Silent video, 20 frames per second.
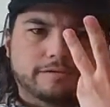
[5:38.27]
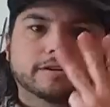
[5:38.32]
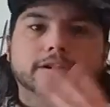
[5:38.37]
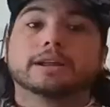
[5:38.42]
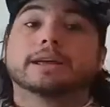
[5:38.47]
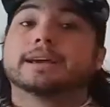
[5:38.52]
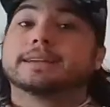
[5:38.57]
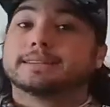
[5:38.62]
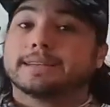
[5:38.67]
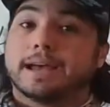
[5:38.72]

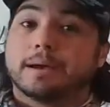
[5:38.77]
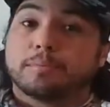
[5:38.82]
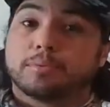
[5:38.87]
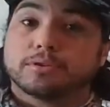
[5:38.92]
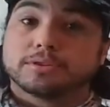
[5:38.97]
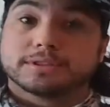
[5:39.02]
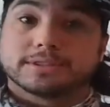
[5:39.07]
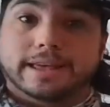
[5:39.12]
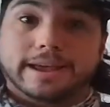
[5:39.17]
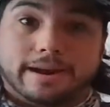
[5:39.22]

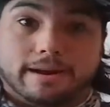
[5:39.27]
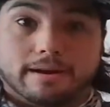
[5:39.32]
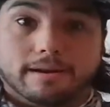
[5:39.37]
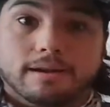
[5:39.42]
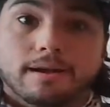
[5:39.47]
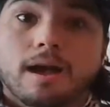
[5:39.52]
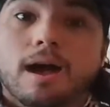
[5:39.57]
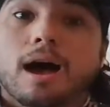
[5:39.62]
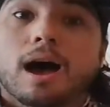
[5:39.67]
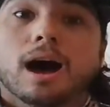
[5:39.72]
examples there
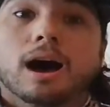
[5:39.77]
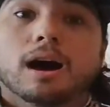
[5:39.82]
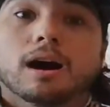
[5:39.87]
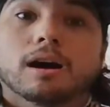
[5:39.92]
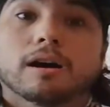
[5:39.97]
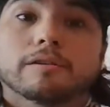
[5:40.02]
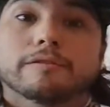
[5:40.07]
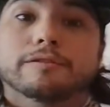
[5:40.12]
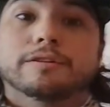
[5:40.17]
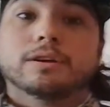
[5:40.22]

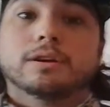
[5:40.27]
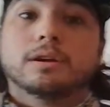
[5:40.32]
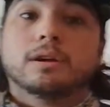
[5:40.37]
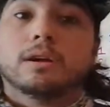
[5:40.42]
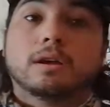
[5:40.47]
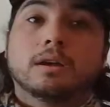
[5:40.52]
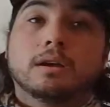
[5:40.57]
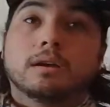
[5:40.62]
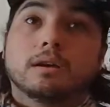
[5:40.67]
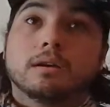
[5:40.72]
of
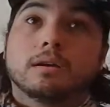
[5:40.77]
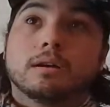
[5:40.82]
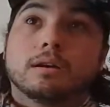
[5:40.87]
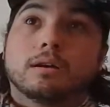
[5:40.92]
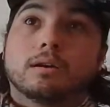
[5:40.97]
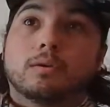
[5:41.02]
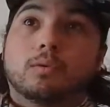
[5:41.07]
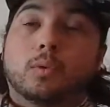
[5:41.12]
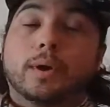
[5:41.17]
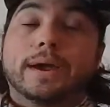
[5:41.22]

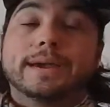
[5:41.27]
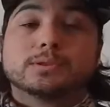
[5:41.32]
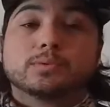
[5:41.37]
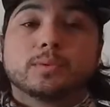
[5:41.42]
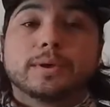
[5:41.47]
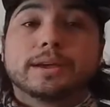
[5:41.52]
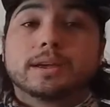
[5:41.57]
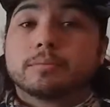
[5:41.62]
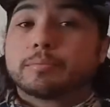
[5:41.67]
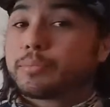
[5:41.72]
ways we
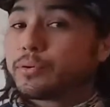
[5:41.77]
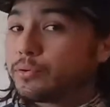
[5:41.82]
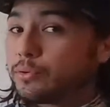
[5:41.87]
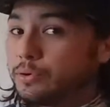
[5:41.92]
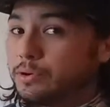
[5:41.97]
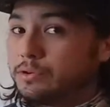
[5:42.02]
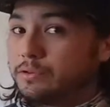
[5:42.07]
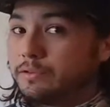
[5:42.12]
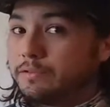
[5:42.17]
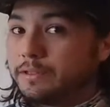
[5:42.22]
can
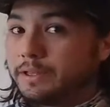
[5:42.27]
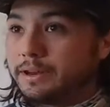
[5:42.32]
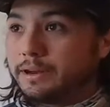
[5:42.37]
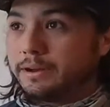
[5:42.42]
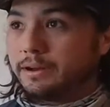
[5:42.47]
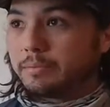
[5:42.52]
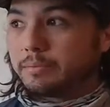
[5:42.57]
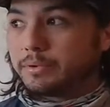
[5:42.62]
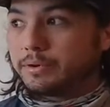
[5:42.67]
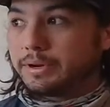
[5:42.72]
prove that a
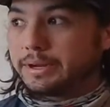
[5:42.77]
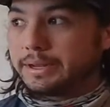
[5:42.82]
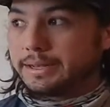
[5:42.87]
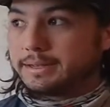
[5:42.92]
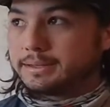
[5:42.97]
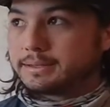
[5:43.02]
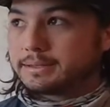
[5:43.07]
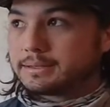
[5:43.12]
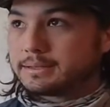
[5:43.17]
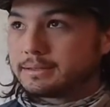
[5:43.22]
number
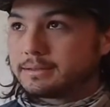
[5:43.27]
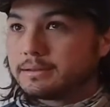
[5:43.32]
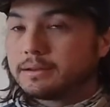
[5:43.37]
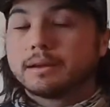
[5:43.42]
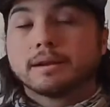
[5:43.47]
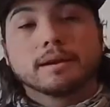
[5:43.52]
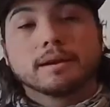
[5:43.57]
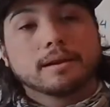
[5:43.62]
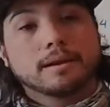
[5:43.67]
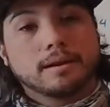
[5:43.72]
is
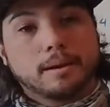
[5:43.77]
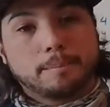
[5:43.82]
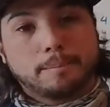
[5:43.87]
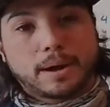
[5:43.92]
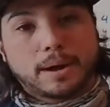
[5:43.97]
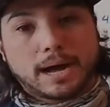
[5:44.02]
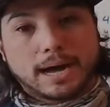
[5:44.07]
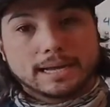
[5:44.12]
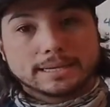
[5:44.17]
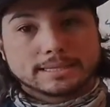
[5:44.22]

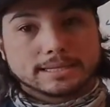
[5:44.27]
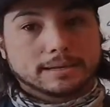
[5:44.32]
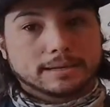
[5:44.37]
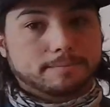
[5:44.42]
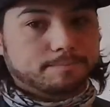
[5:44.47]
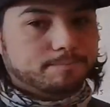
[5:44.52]
composite.